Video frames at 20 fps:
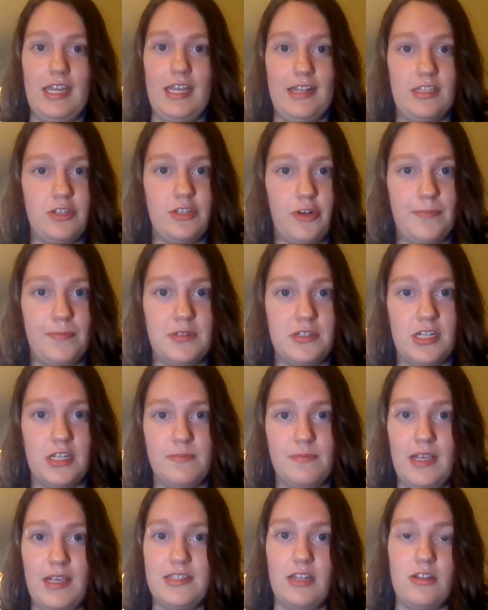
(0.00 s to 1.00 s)
And Scripps just
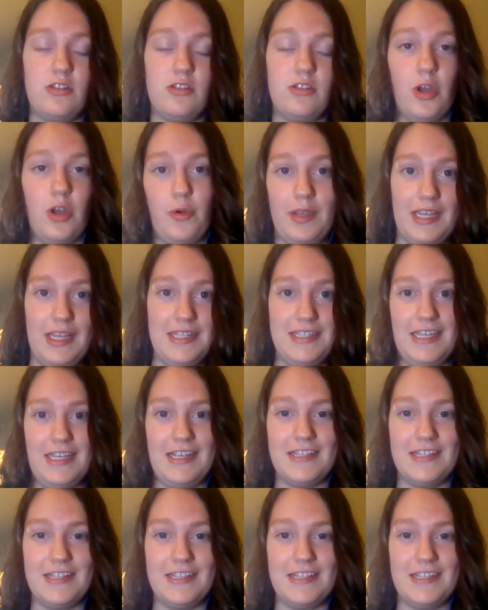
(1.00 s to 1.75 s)
makes it so easy.